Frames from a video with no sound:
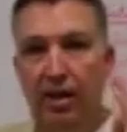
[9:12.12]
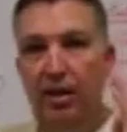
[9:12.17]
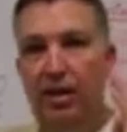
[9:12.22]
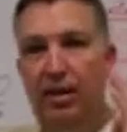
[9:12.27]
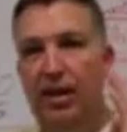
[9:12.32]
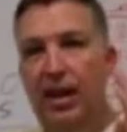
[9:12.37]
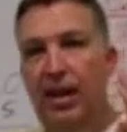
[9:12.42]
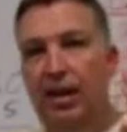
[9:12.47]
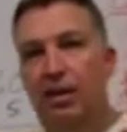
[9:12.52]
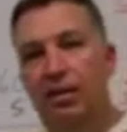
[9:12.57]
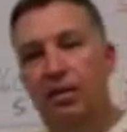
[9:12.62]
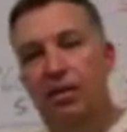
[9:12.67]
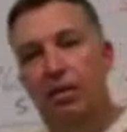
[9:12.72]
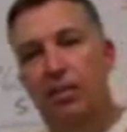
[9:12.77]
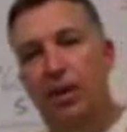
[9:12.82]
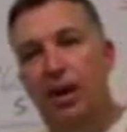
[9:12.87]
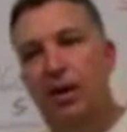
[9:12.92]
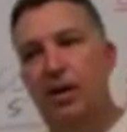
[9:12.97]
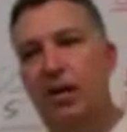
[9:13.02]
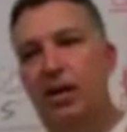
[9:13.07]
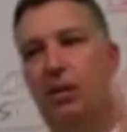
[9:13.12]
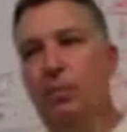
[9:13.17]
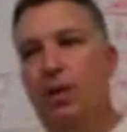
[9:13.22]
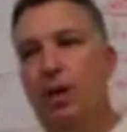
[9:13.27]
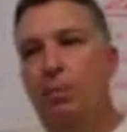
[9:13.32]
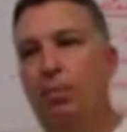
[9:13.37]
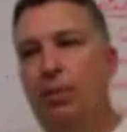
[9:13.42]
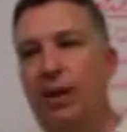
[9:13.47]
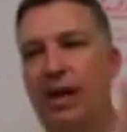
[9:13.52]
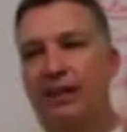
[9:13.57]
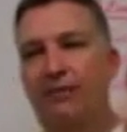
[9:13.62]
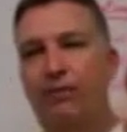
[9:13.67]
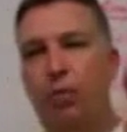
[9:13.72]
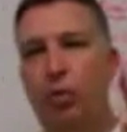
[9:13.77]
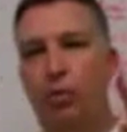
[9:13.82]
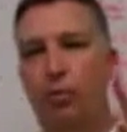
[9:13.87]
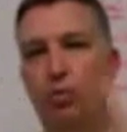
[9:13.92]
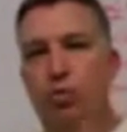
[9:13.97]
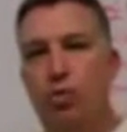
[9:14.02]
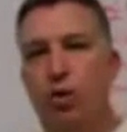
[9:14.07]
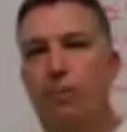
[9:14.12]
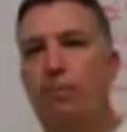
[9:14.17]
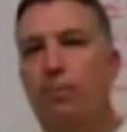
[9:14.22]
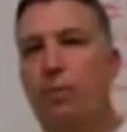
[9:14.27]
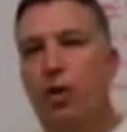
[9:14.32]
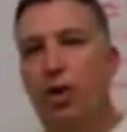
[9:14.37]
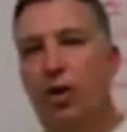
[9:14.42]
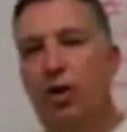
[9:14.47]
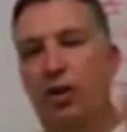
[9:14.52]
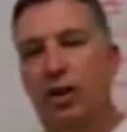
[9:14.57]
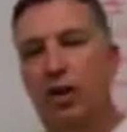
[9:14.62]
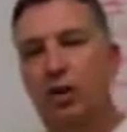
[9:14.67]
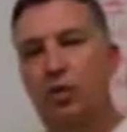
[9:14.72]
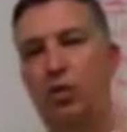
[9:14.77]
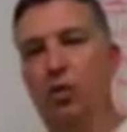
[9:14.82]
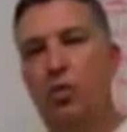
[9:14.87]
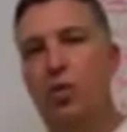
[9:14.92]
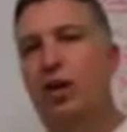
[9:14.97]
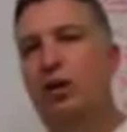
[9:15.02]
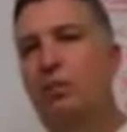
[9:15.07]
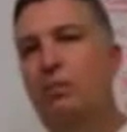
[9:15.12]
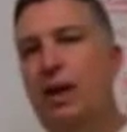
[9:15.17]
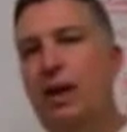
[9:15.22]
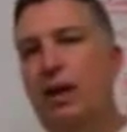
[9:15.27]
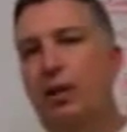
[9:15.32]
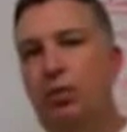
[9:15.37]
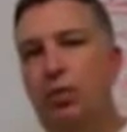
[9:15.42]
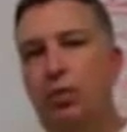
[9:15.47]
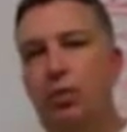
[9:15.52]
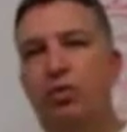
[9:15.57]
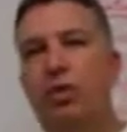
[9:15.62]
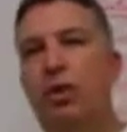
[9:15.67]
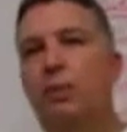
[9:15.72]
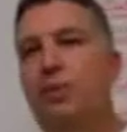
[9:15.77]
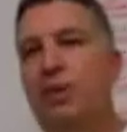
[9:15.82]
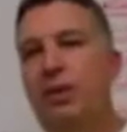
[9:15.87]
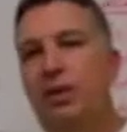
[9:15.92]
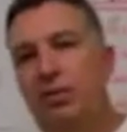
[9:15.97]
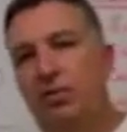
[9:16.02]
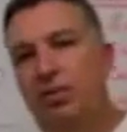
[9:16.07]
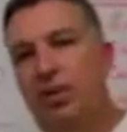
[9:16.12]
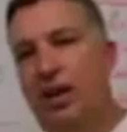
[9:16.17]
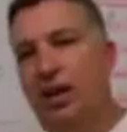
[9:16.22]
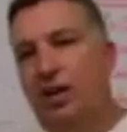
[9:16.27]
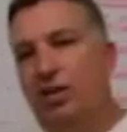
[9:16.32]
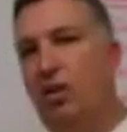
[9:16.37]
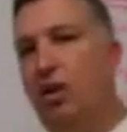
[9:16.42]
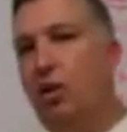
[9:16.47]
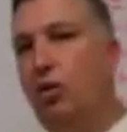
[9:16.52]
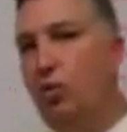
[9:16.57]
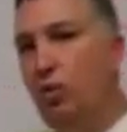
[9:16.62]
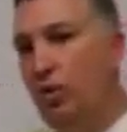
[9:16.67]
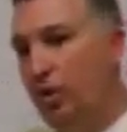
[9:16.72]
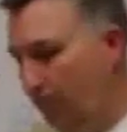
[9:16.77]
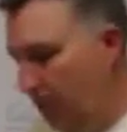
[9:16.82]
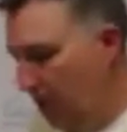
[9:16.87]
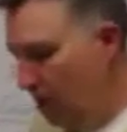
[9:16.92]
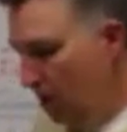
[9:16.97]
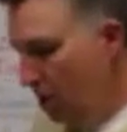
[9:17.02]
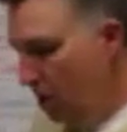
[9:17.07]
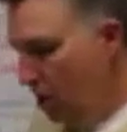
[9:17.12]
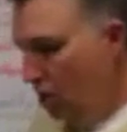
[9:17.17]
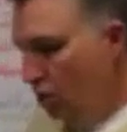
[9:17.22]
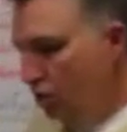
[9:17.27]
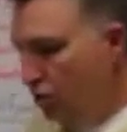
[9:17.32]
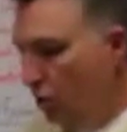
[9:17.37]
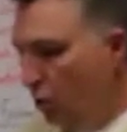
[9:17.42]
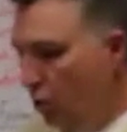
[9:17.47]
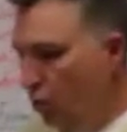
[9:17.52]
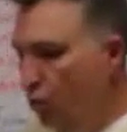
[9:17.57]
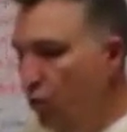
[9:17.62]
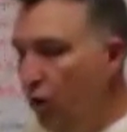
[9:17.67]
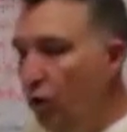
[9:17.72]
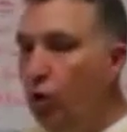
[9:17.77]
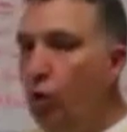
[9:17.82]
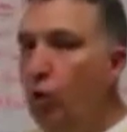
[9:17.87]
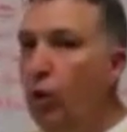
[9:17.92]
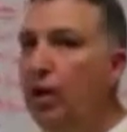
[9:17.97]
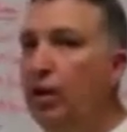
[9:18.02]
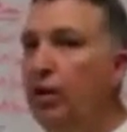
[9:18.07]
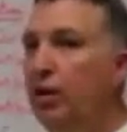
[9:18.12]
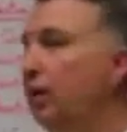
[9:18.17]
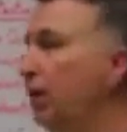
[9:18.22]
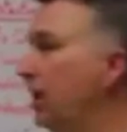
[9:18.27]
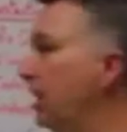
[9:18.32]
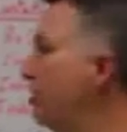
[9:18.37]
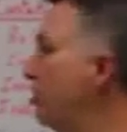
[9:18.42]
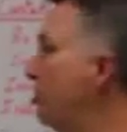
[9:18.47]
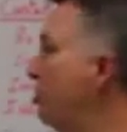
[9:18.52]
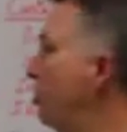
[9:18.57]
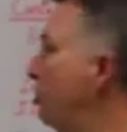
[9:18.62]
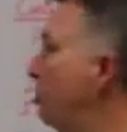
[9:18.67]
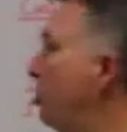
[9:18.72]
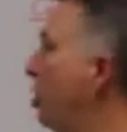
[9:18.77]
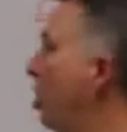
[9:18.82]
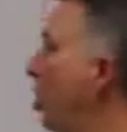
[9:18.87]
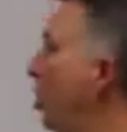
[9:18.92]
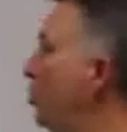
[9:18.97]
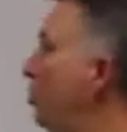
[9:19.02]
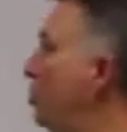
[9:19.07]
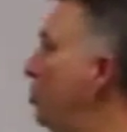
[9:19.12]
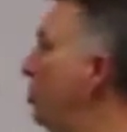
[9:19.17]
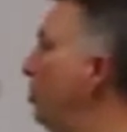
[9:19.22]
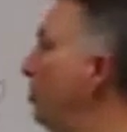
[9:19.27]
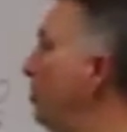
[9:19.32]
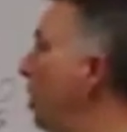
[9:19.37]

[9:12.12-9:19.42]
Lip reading: Get them on an email platform, drip marketing or direct mail. Do something to stay in touch with them. So real quickly, let's just go to the